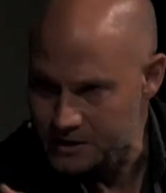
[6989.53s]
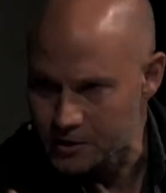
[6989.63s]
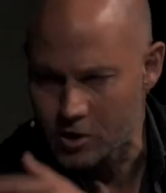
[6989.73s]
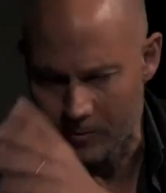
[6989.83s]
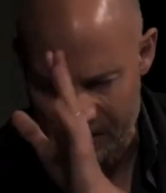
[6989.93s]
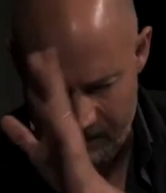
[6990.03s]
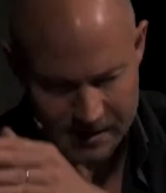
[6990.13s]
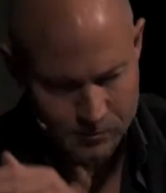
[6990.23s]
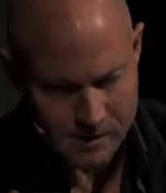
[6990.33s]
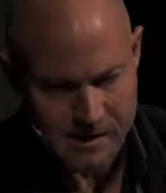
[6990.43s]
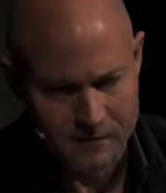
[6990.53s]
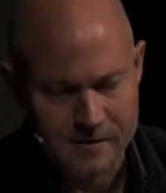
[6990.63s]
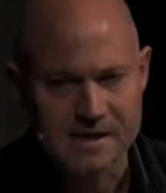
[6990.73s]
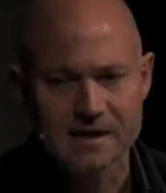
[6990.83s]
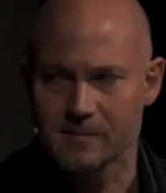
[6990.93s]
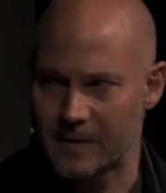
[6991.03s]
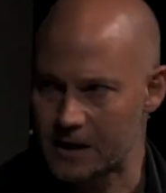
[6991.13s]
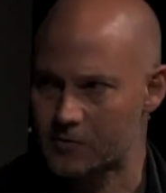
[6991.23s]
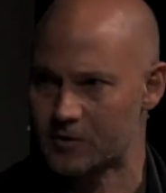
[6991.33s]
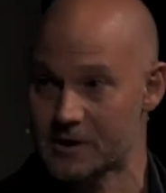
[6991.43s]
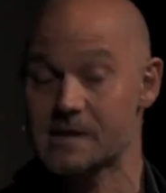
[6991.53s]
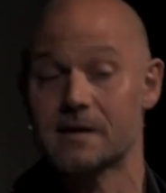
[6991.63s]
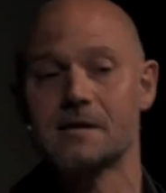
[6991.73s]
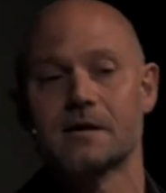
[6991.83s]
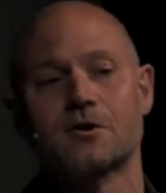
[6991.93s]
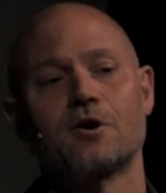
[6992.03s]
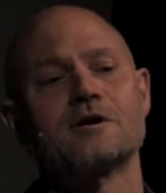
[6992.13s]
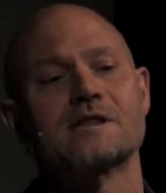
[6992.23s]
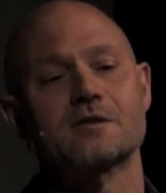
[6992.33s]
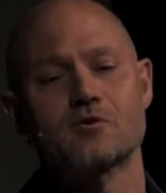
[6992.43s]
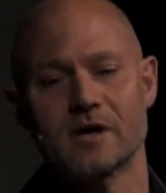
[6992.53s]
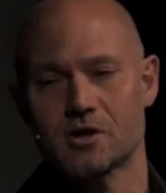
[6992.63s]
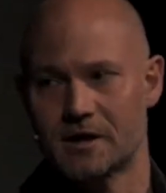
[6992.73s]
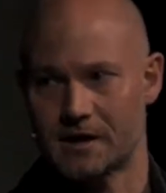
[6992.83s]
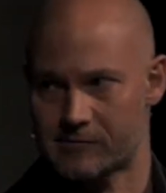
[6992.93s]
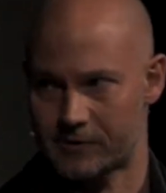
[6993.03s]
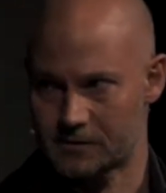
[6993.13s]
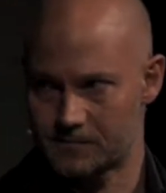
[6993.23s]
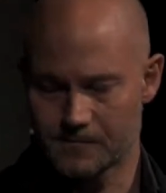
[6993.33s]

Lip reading: in your comments but was obviously in the background is the current situation in Israel.